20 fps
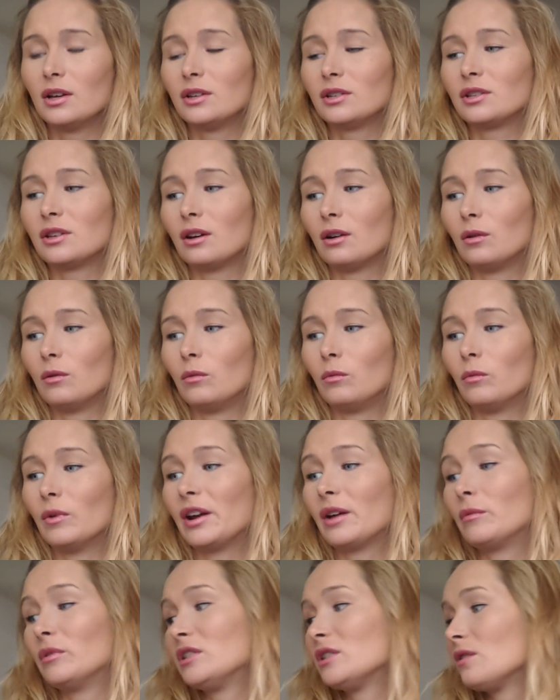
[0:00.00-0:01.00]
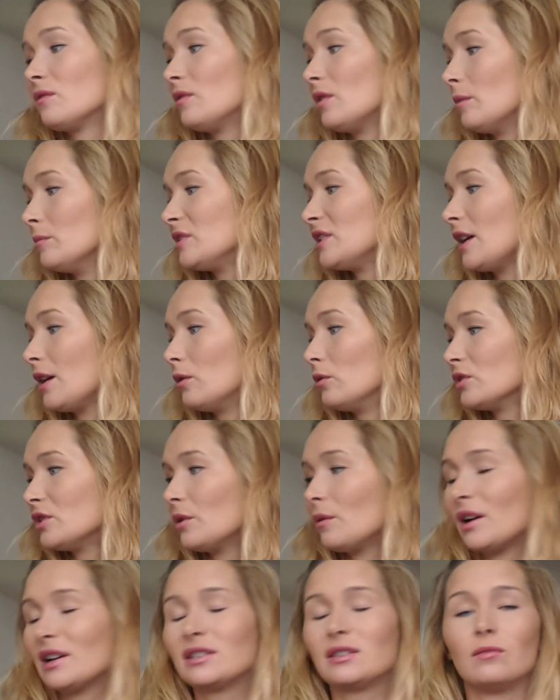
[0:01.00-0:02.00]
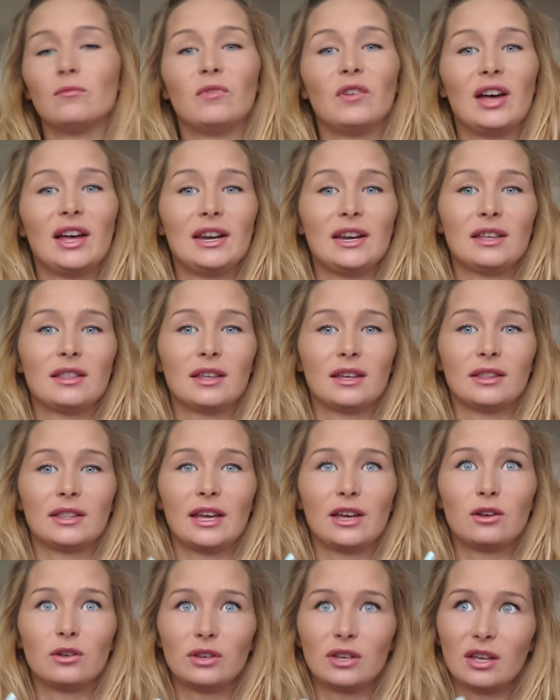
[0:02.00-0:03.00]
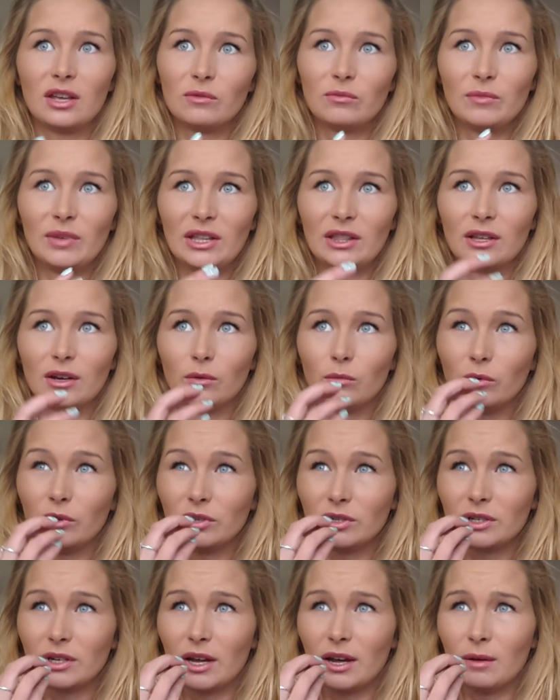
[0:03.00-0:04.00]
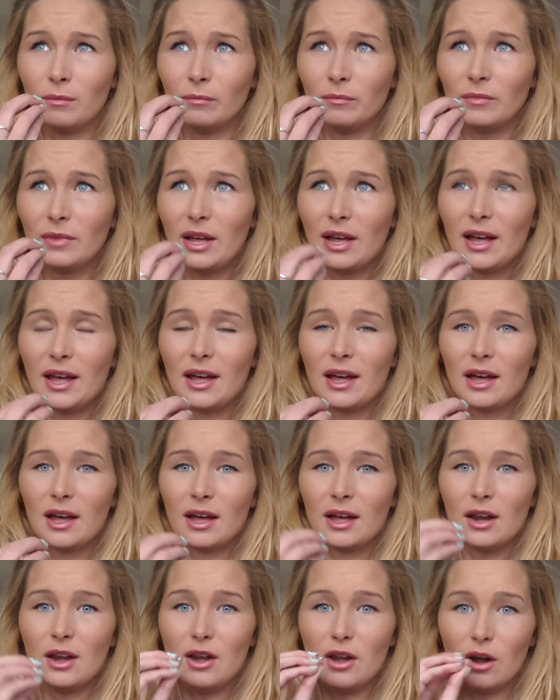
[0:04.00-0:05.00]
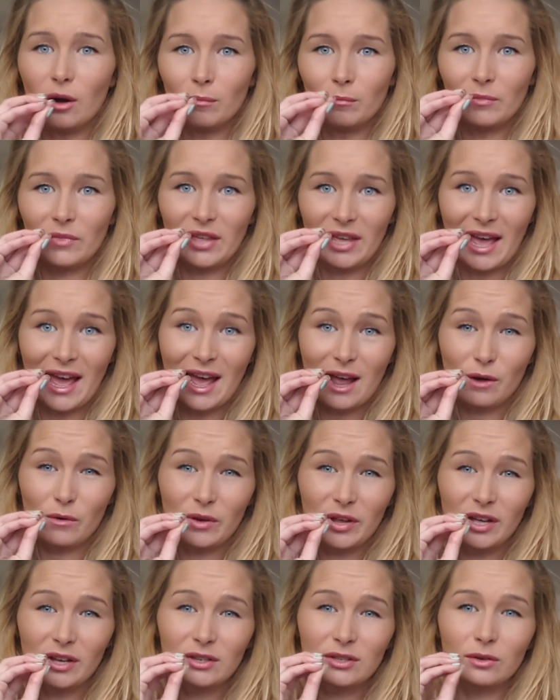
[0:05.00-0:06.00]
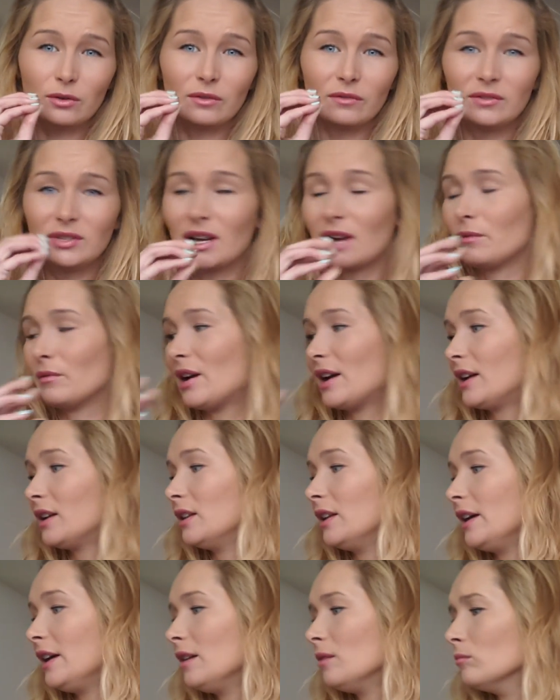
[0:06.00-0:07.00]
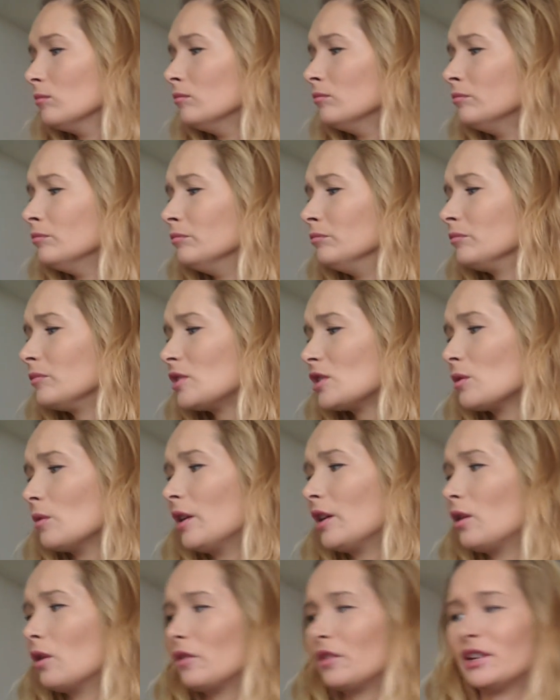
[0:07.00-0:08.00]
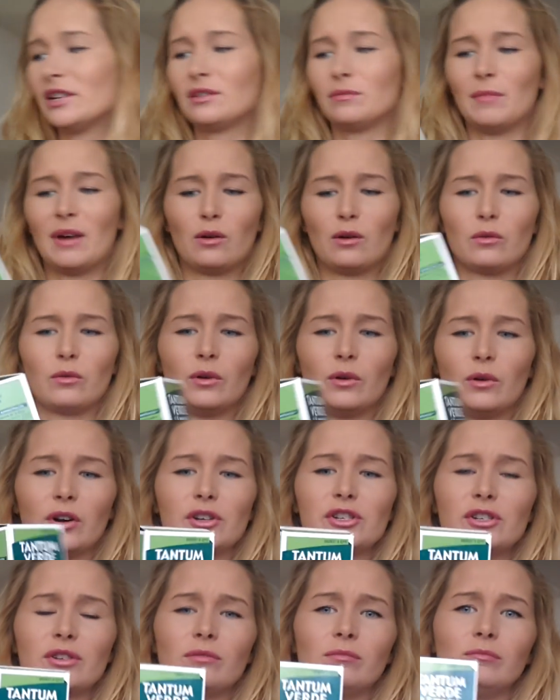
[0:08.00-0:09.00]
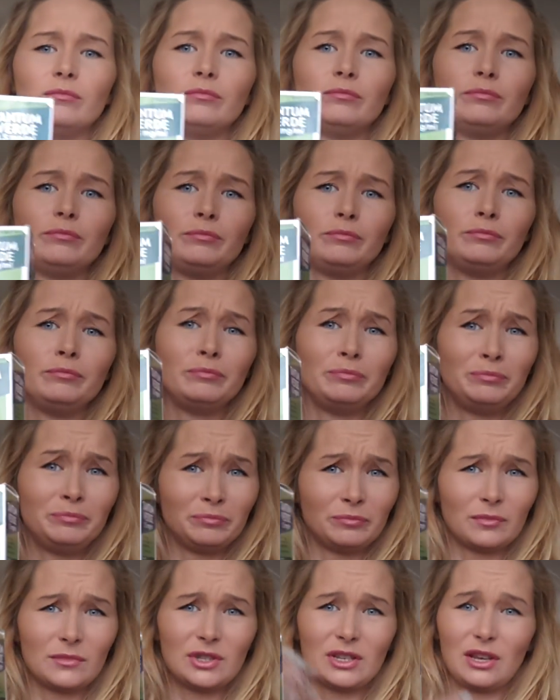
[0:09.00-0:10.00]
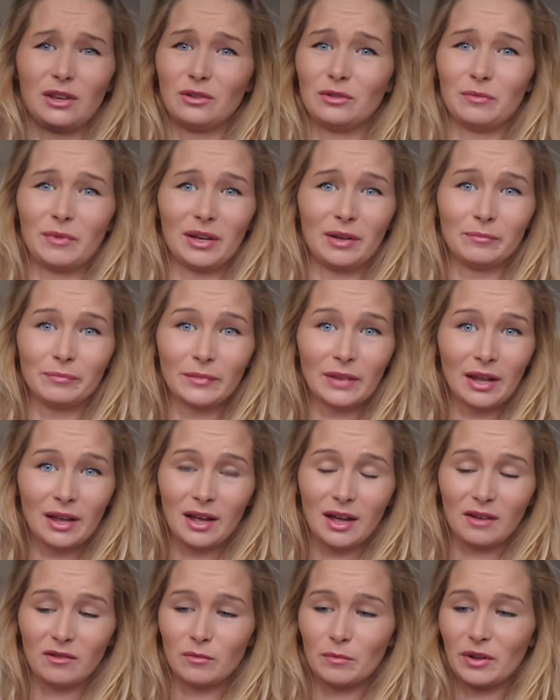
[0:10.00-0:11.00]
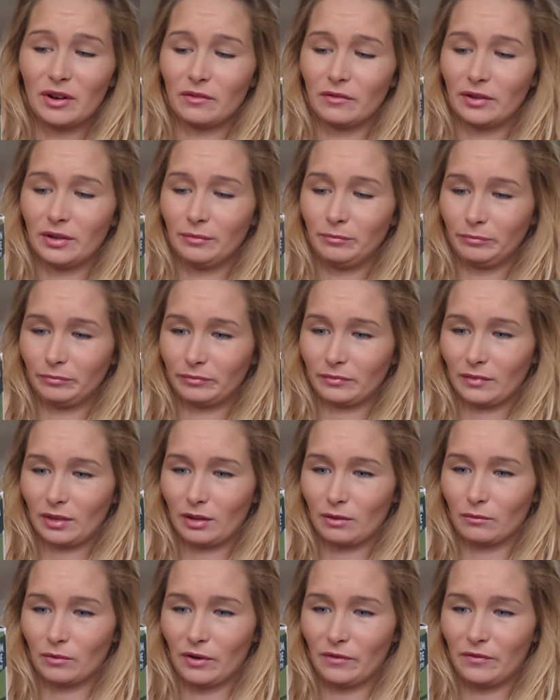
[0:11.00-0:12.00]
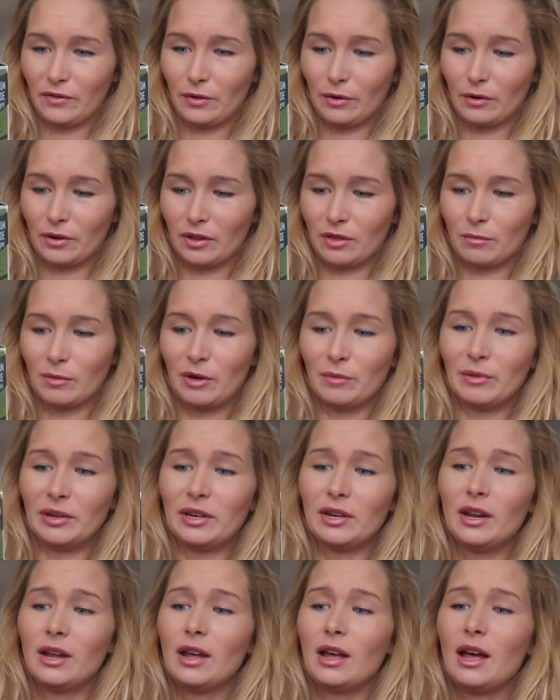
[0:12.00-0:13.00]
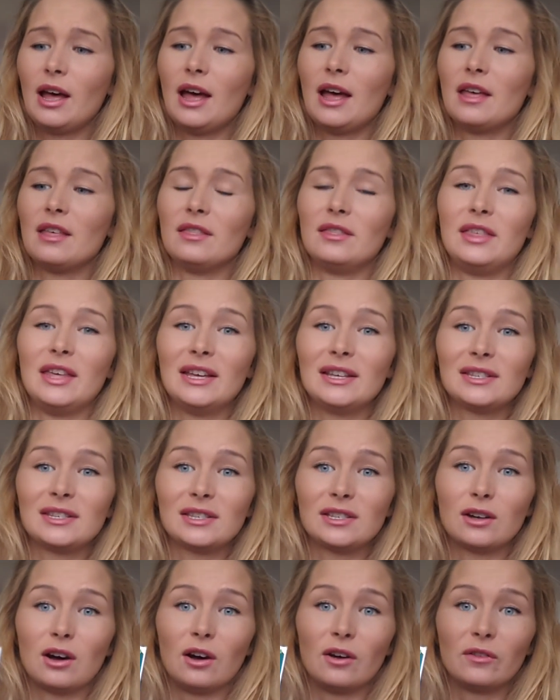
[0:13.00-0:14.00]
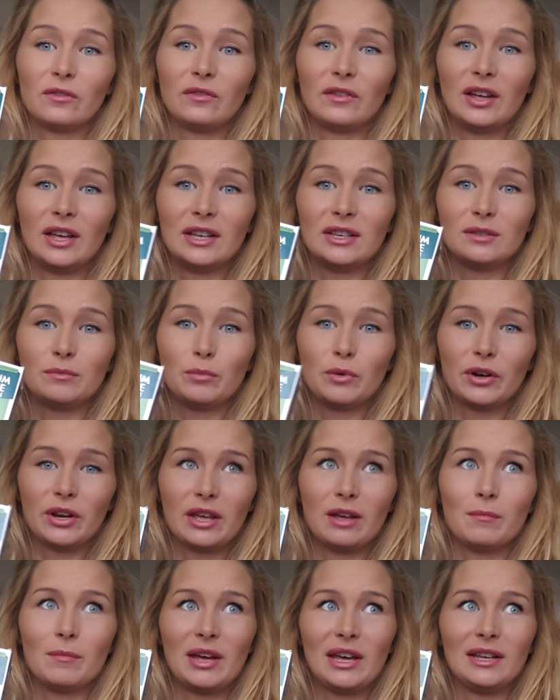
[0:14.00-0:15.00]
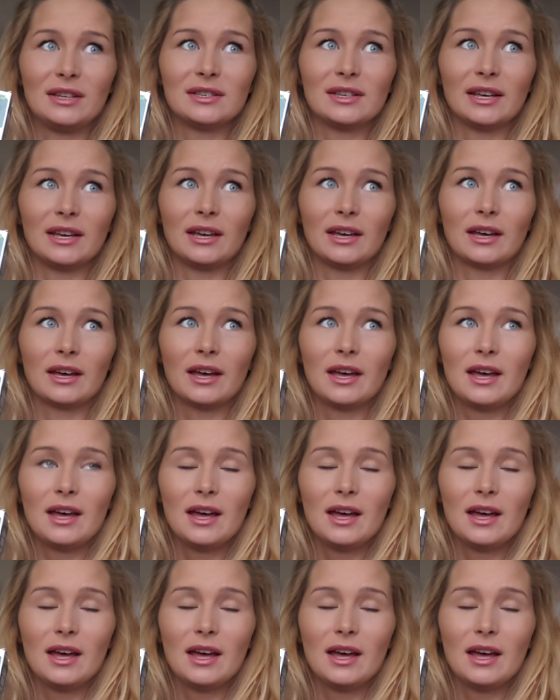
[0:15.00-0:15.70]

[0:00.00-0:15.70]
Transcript: So when I went to the pharmacy, I also asked them for anything they could give me that would numb the area sort of directly. So I got this mouthwash. Excuse me, I have a bit of a rough throat at the moment. This stuff is pretty amazing.